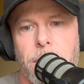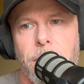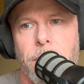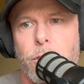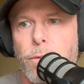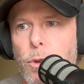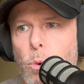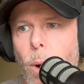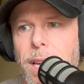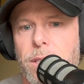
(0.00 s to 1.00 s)
There's a few
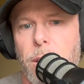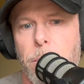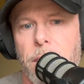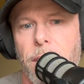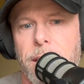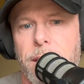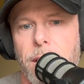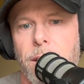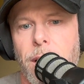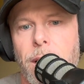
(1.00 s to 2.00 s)
ways to commit right
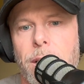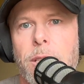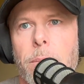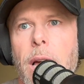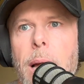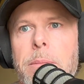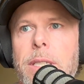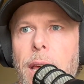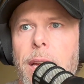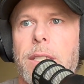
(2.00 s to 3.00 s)
there. Sometimes
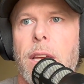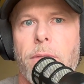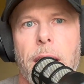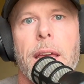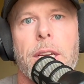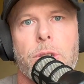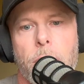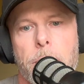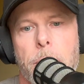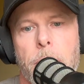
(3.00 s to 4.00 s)
it takes a financial
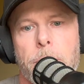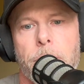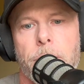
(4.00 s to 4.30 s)
commitment,